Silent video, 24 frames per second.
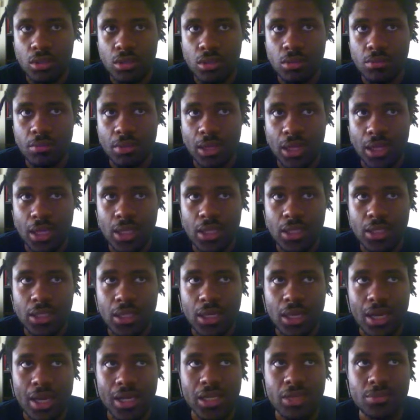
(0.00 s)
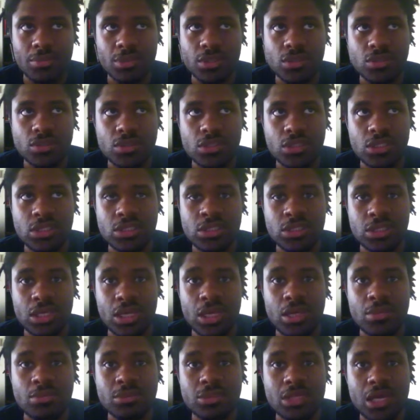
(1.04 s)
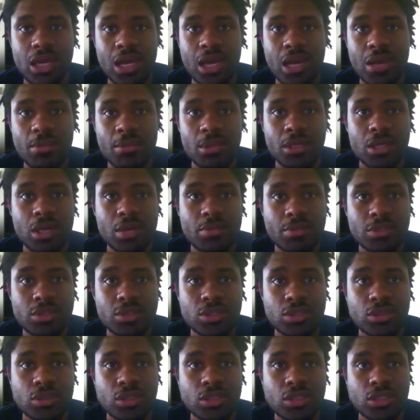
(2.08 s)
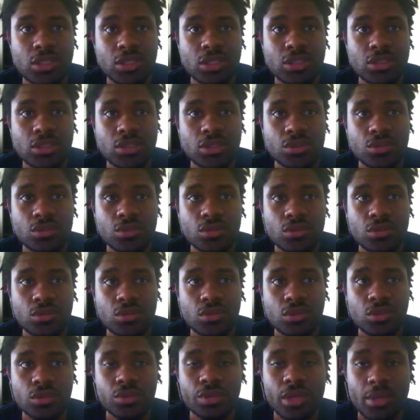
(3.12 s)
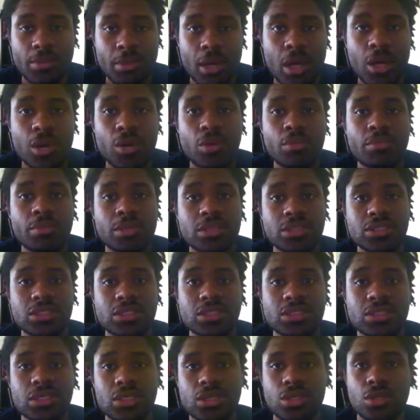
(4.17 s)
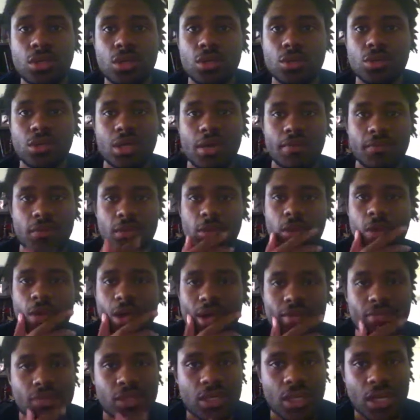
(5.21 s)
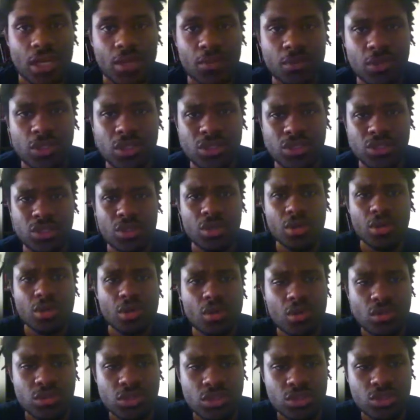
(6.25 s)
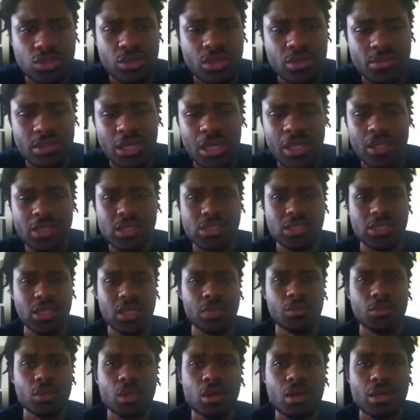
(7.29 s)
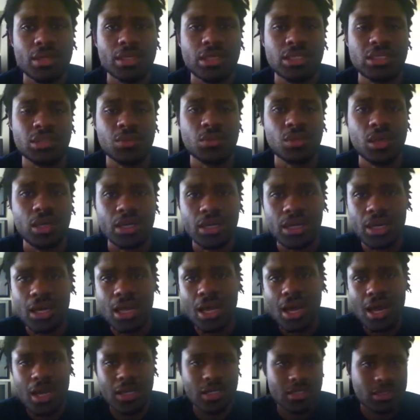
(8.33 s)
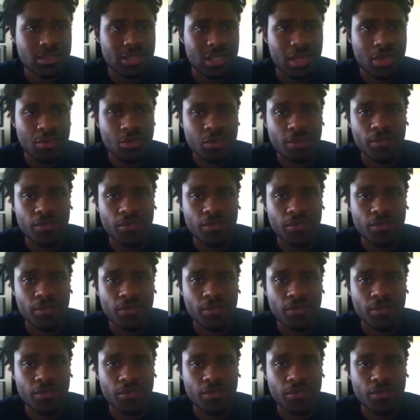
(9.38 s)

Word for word: man, I could be using this same time and opportunity to create my own business. And, you know, you have to go after that. What is your goals and dreams? I understand we all need to work. I understand we,